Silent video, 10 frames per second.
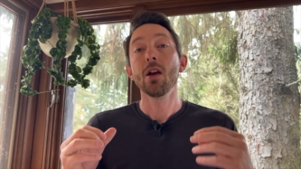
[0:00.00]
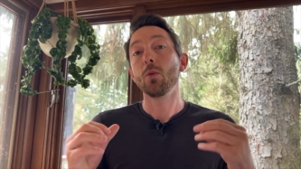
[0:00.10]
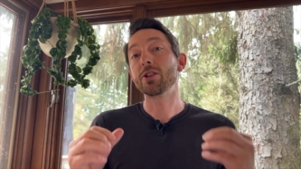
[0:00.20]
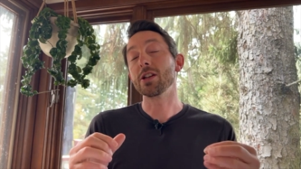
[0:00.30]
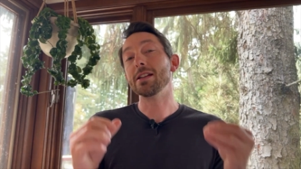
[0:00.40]

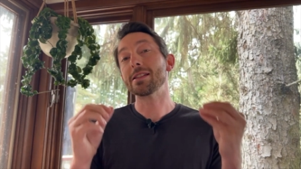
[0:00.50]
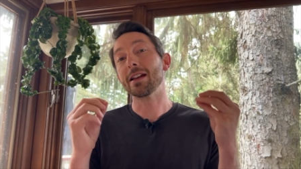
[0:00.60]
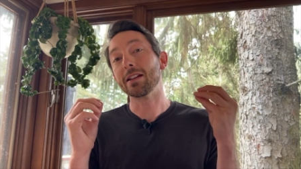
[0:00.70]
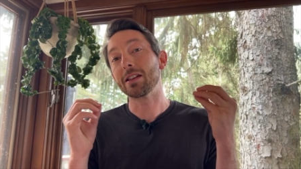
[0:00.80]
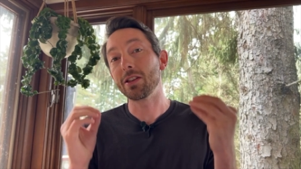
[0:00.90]
which is
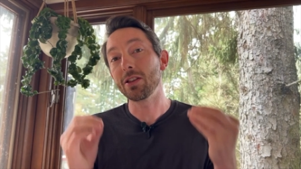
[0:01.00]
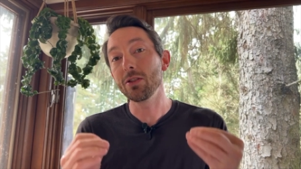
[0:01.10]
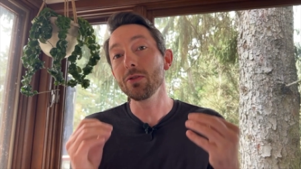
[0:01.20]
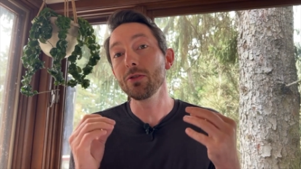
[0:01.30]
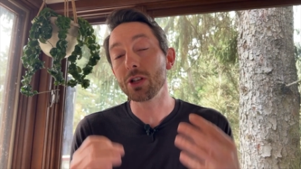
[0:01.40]
a
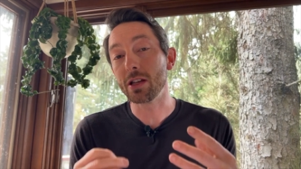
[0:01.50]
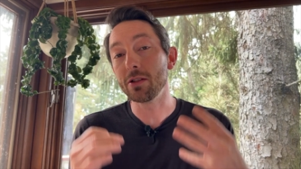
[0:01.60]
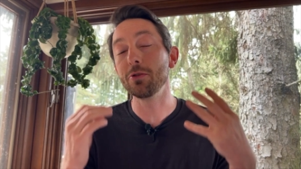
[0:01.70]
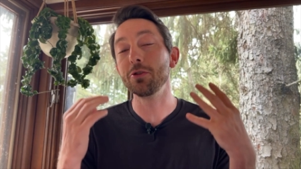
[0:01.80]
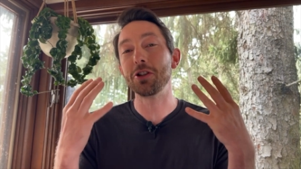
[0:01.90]
huge,
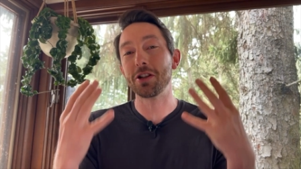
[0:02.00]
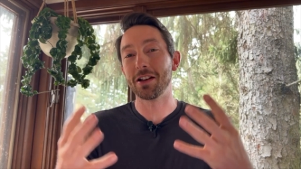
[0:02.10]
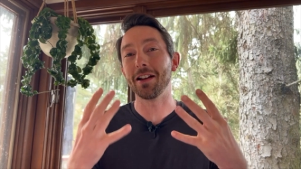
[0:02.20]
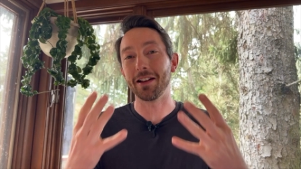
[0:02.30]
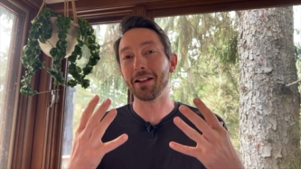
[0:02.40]
huge
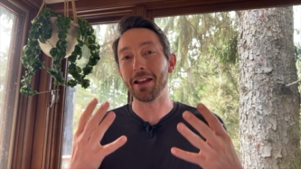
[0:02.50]
uh,